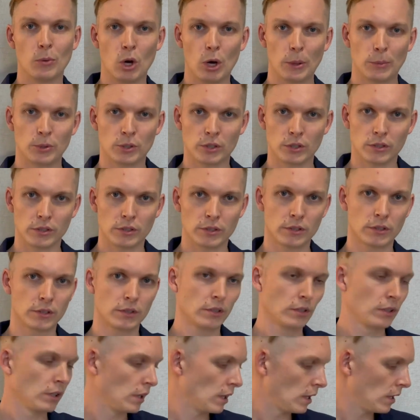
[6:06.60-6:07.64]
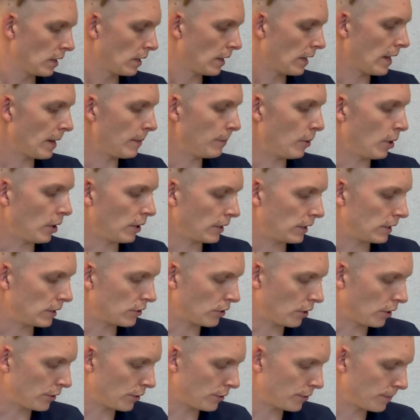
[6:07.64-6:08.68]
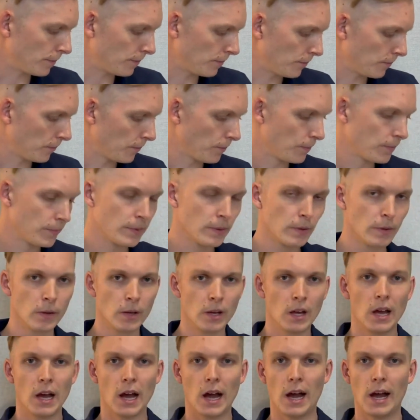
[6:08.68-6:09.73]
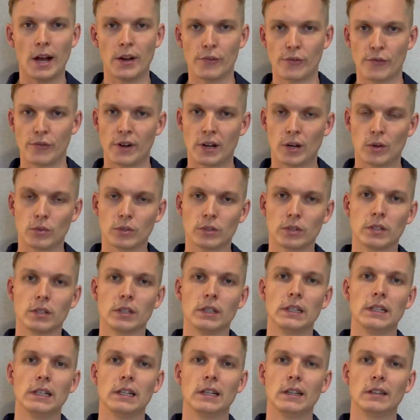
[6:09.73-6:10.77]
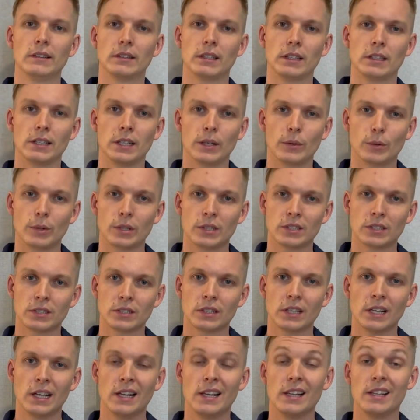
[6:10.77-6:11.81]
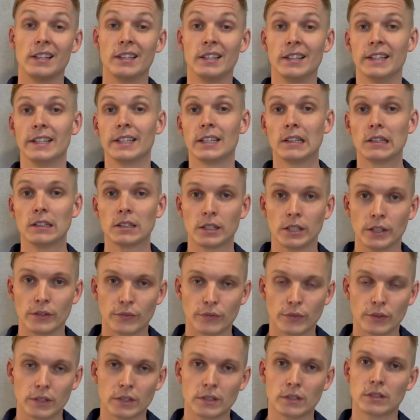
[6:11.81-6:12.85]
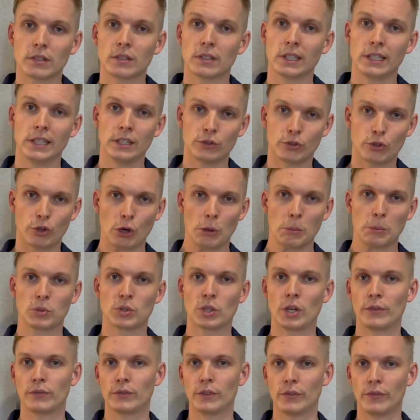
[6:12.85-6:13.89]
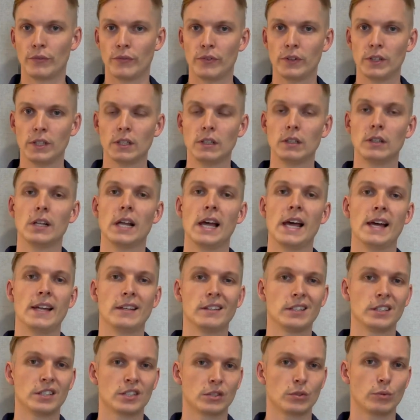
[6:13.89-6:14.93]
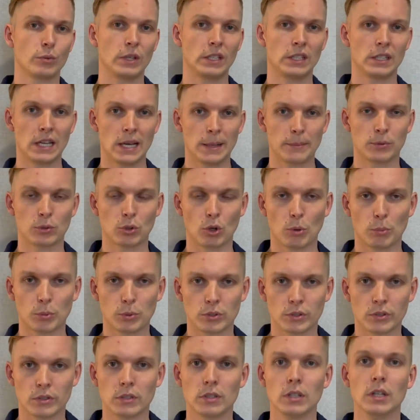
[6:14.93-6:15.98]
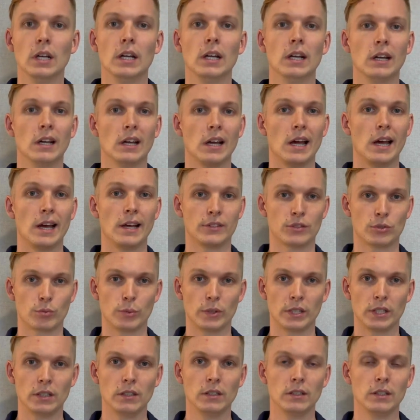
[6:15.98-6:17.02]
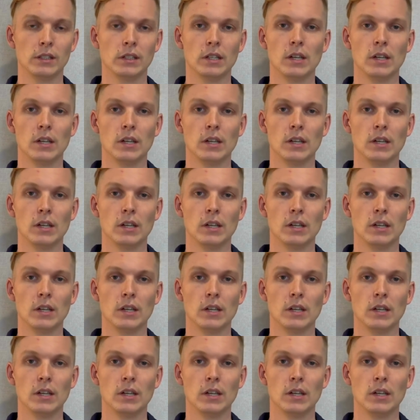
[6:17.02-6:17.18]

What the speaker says: options among each other, I found that there was little difference in terms of the feel and the sweat absorption as well.